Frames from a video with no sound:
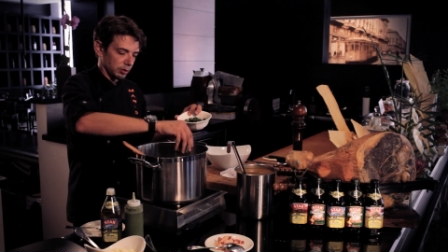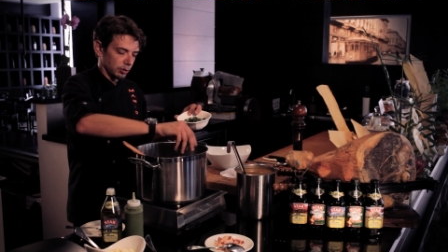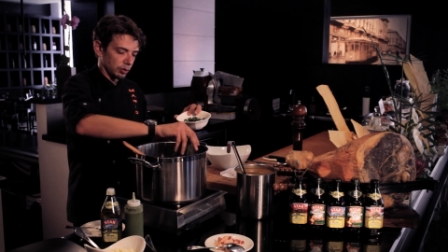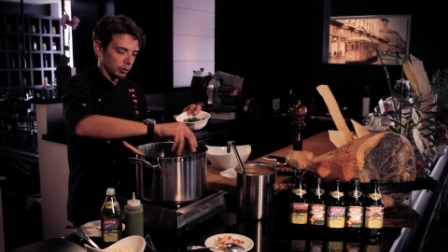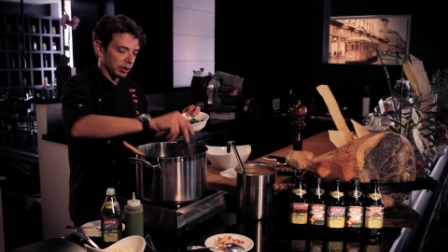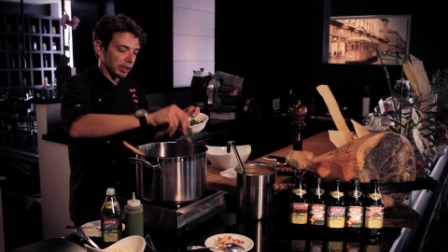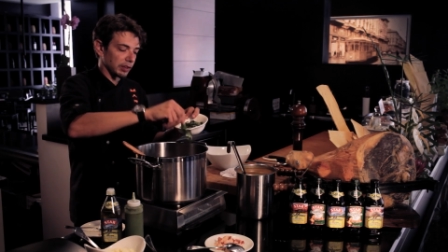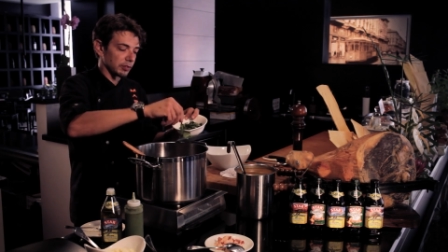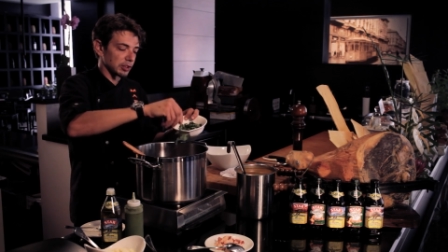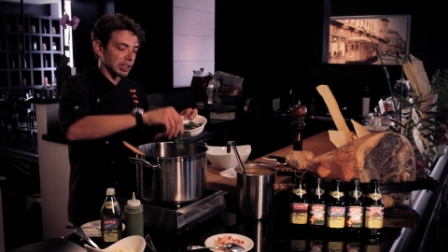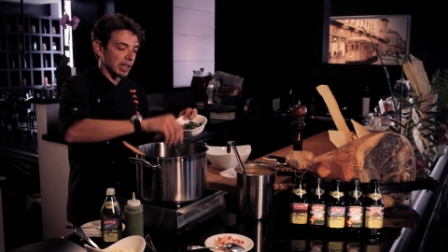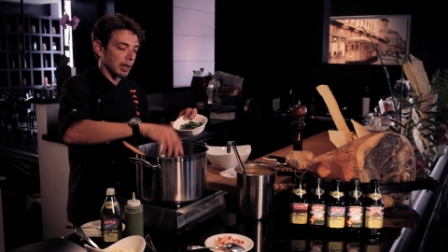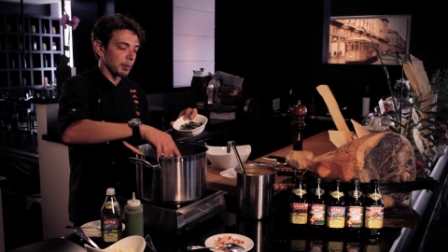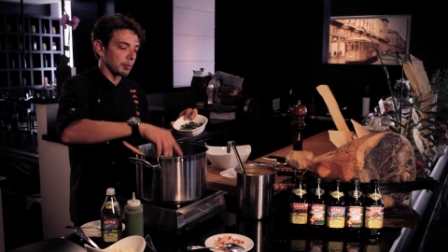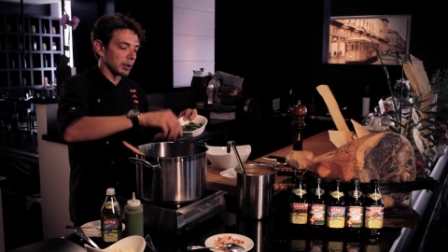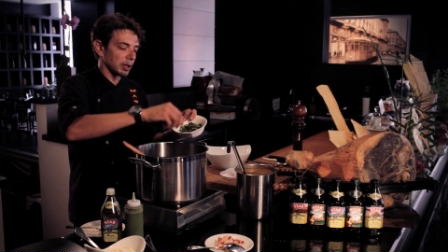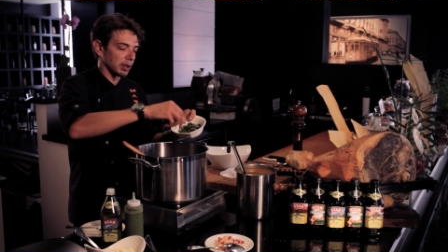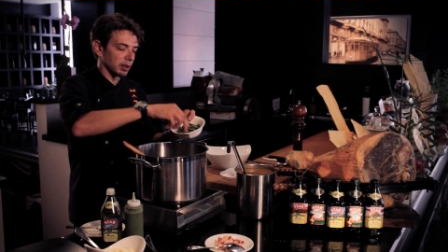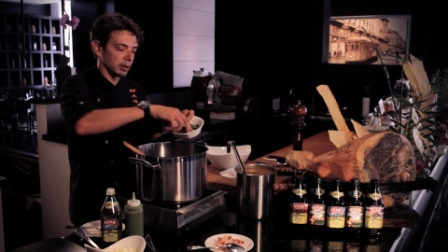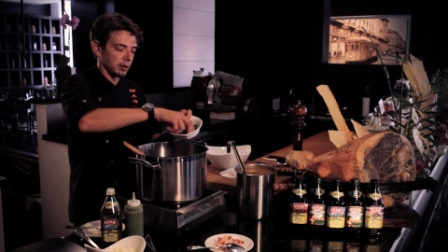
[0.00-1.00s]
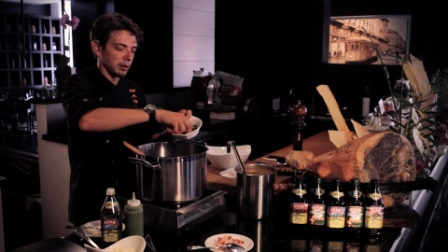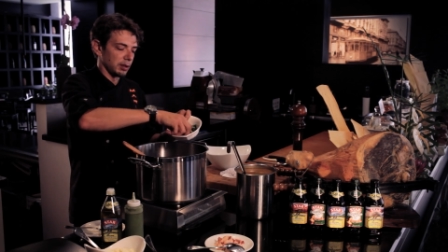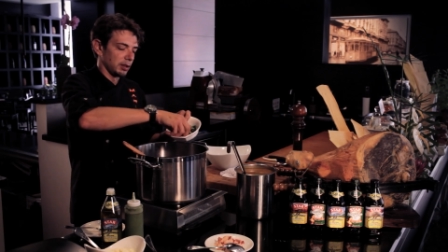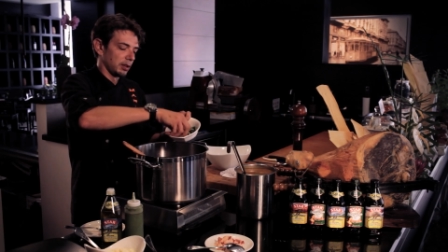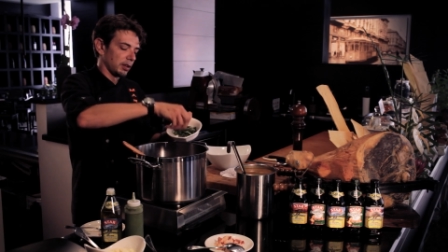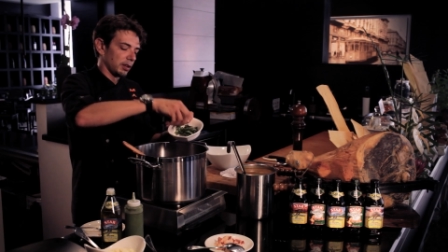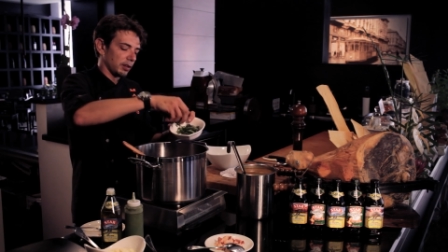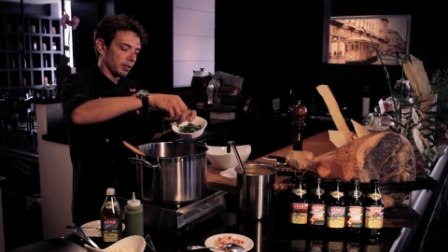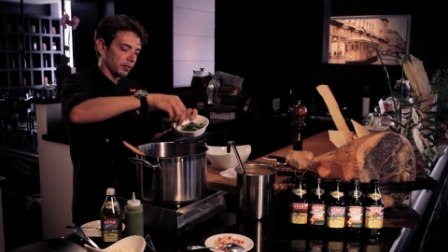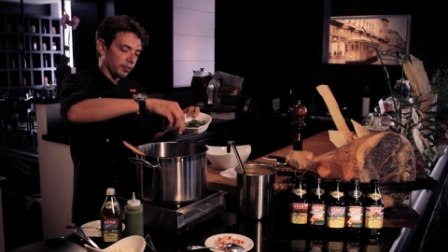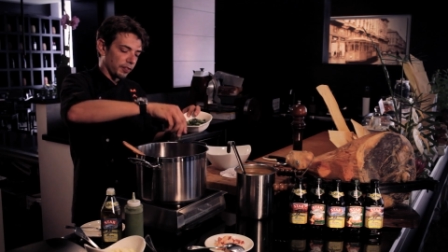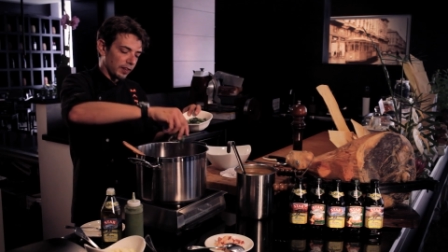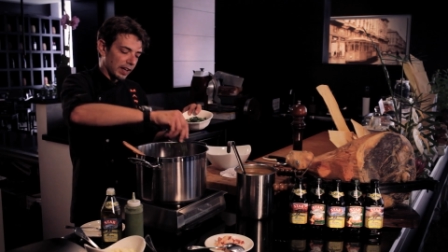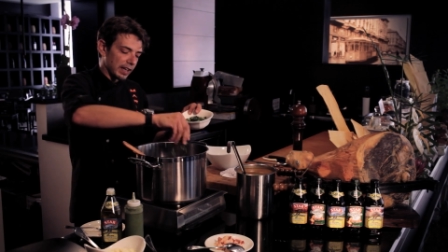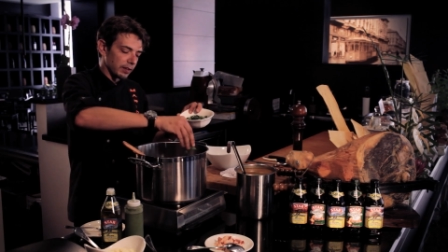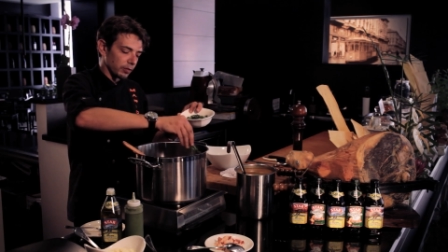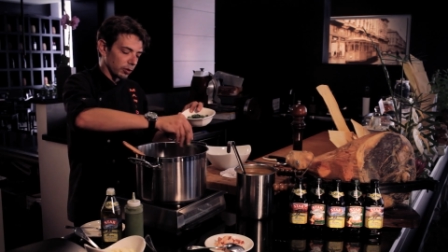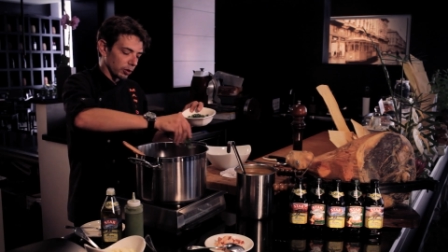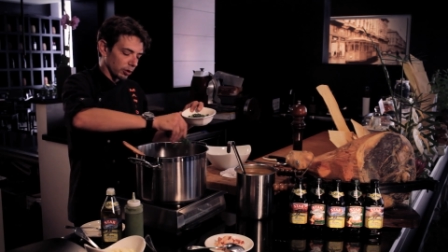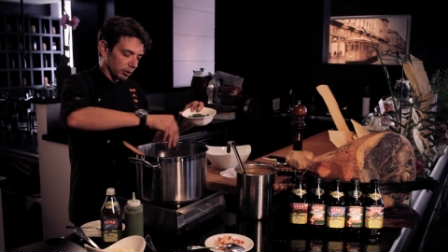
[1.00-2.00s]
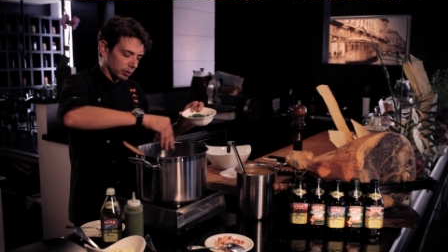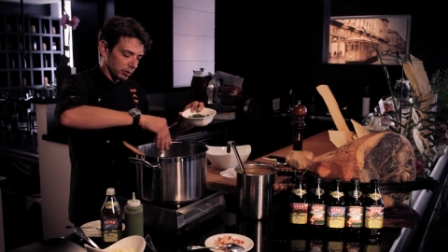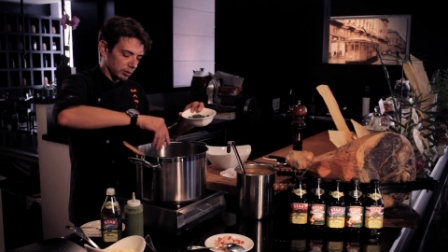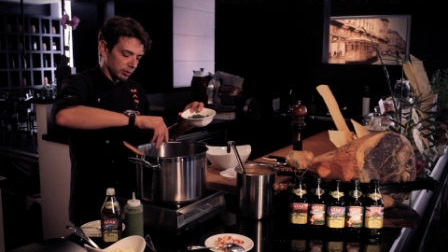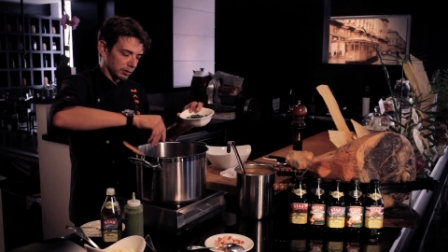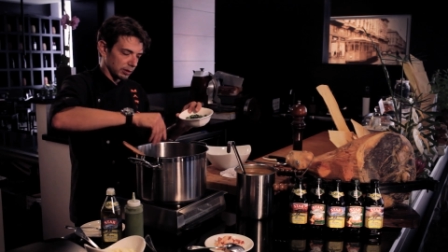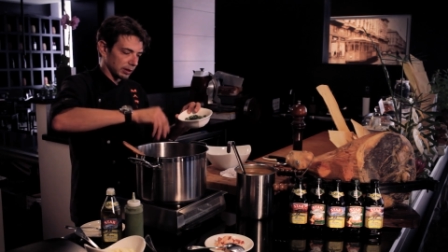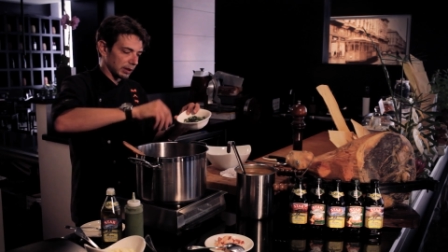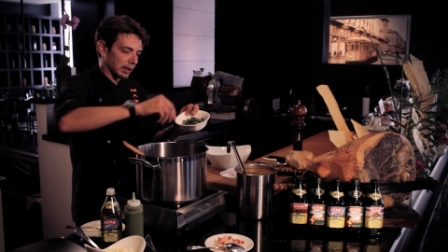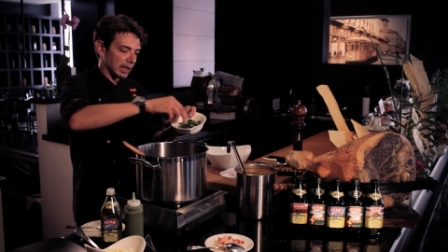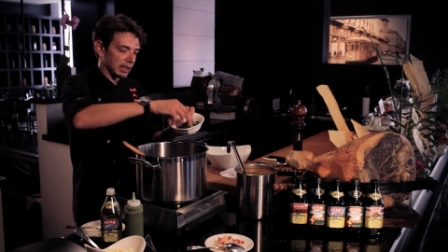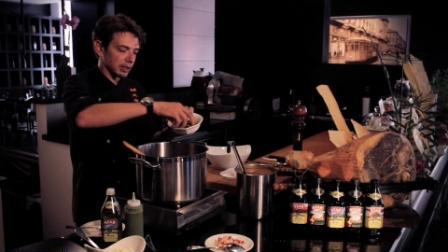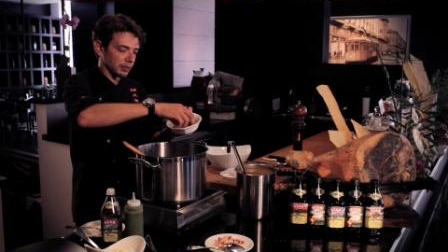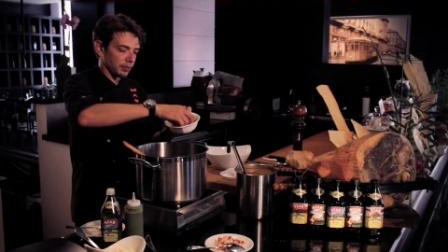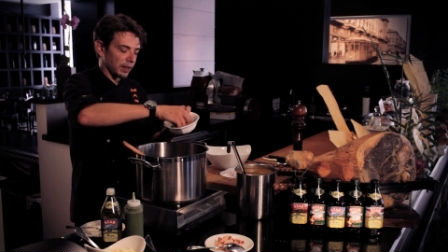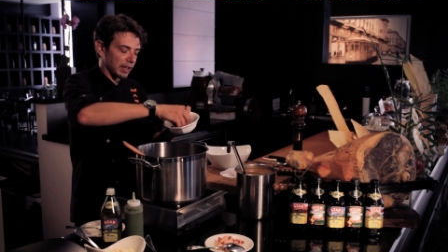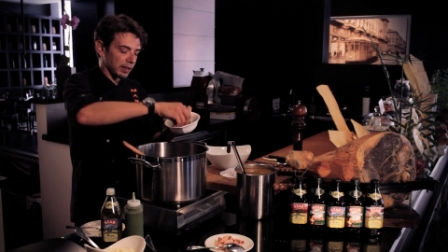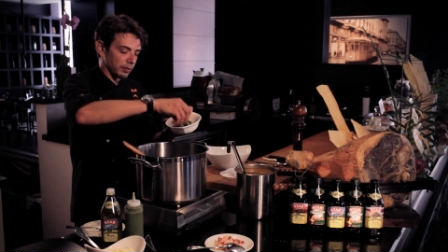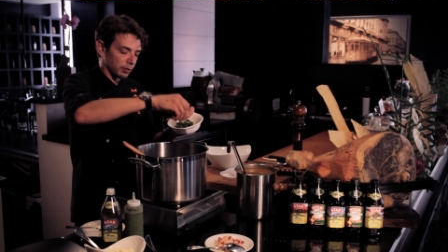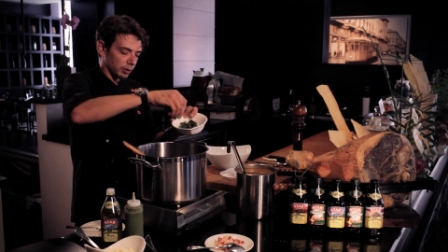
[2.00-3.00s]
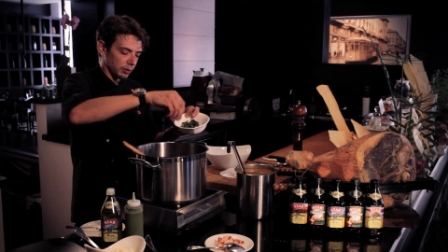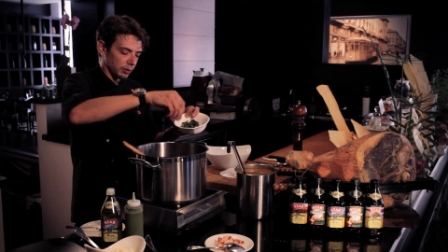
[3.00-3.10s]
to give some flavor, nice flavor.